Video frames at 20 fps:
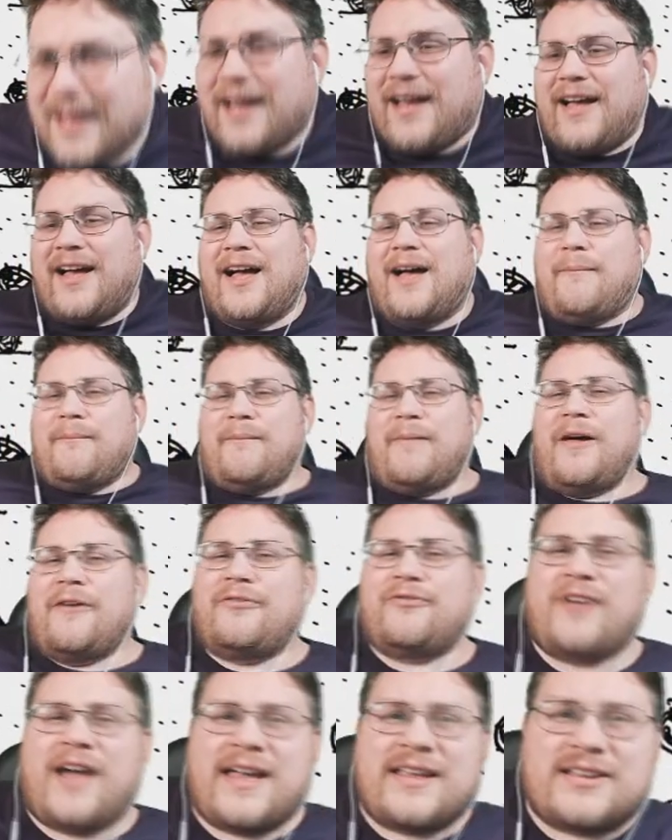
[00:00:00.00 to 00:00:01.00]
My
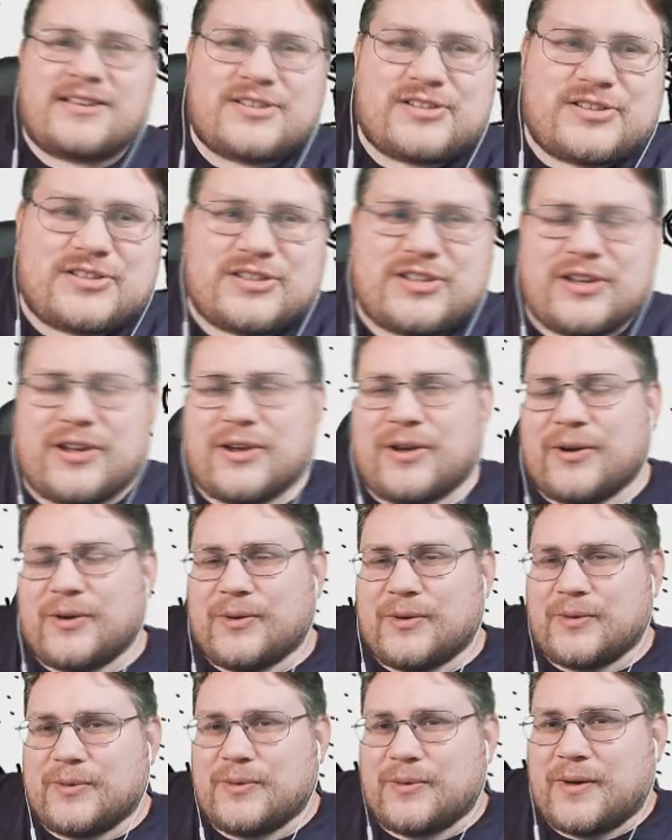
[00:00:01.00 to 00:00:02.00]
thanks
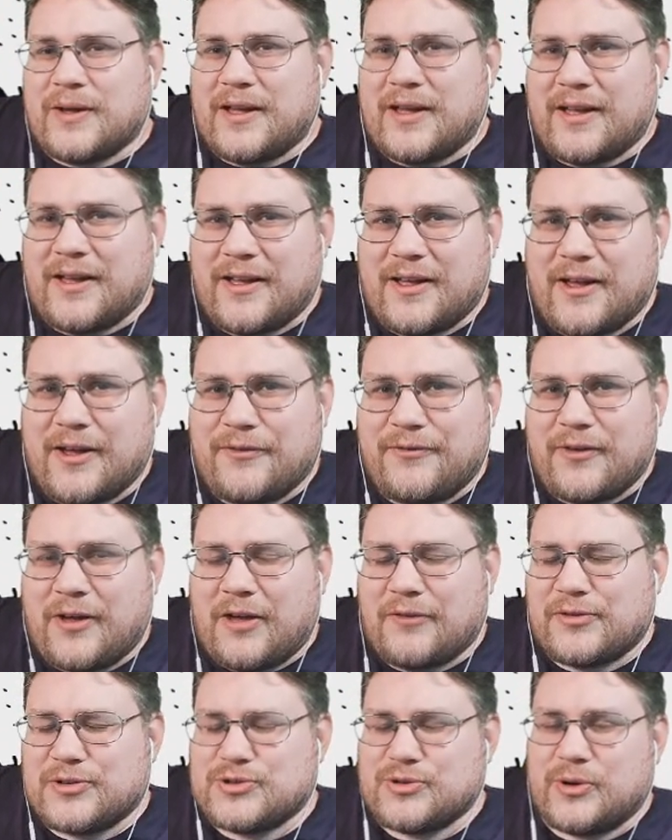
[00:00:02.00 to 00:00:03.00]
to
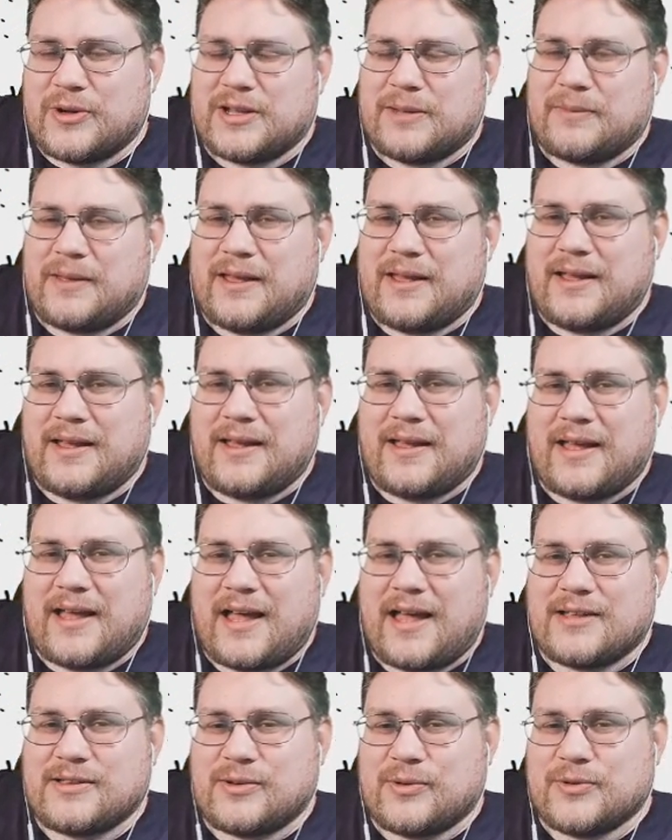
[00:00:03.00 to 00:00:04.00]
Earthart for joining me,
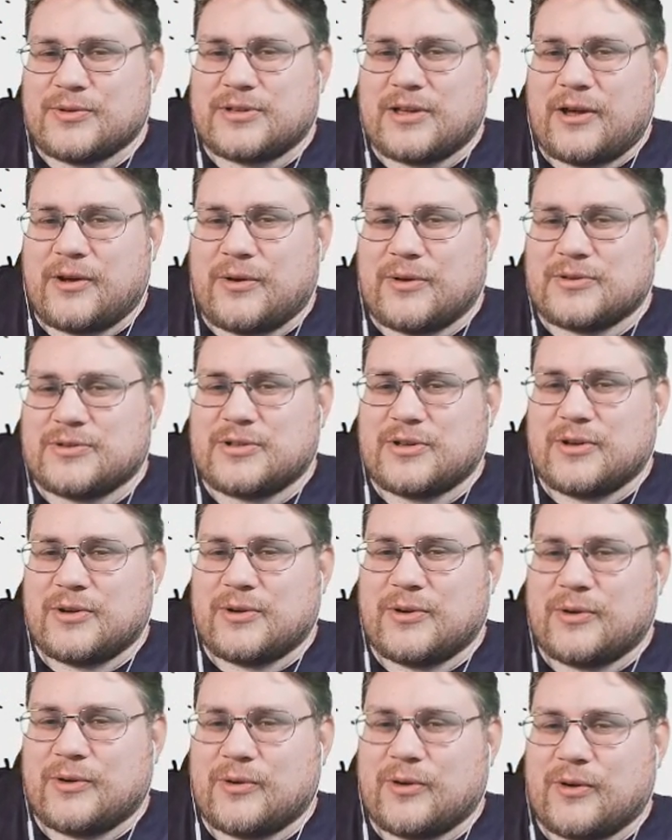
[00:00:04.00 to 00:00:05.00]
and also
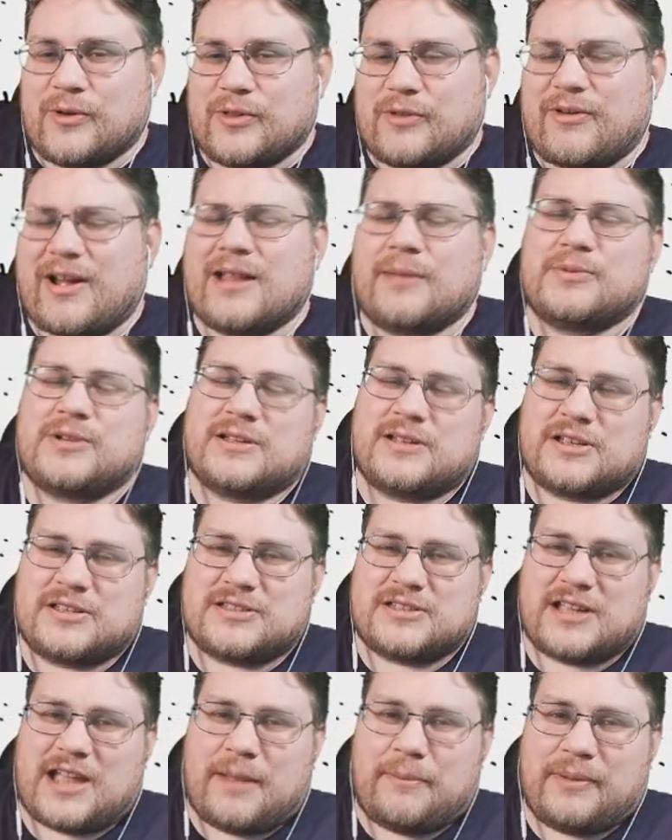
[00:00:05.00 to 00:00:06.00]
to the Random Genius
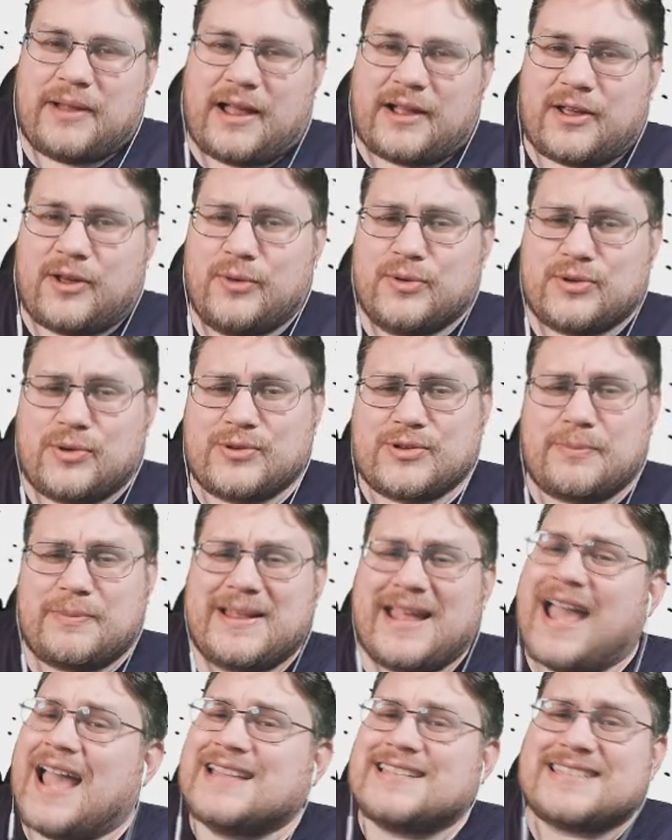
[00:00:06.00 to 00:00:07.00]
Tier Black, who has also been
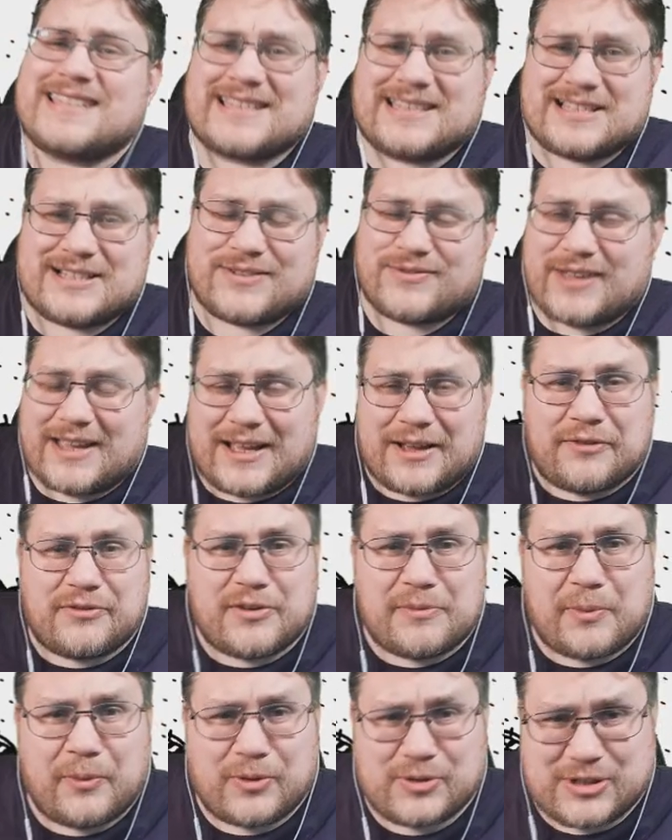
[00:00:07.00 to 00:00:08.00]
editing this thing. If
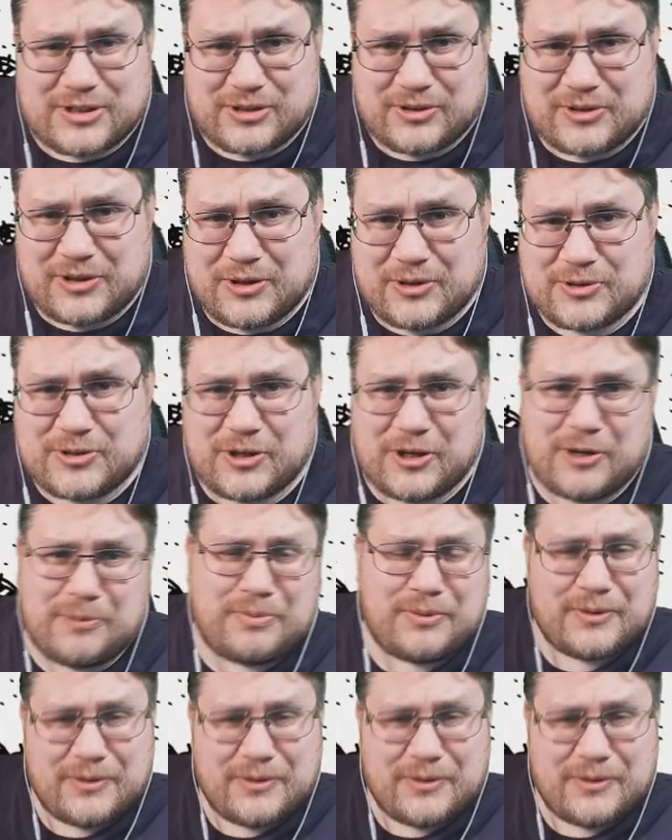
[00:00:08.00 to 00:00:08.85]
you've been watching this on YouTube,